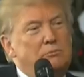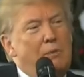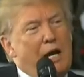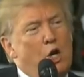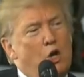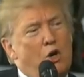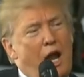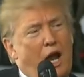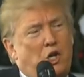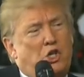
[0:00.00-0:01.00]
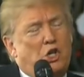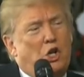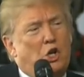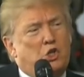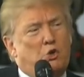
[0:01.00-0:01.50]
My new
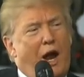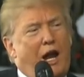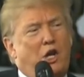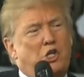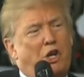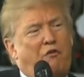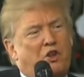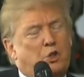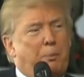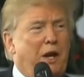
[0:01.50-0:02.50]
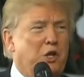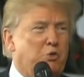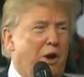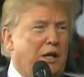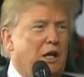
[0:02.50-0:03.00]
national strategy for space
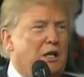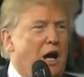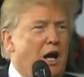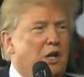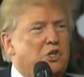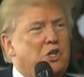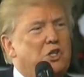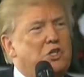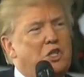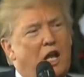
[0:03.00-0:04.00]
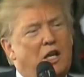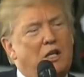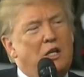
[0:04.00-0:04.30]
recognizes that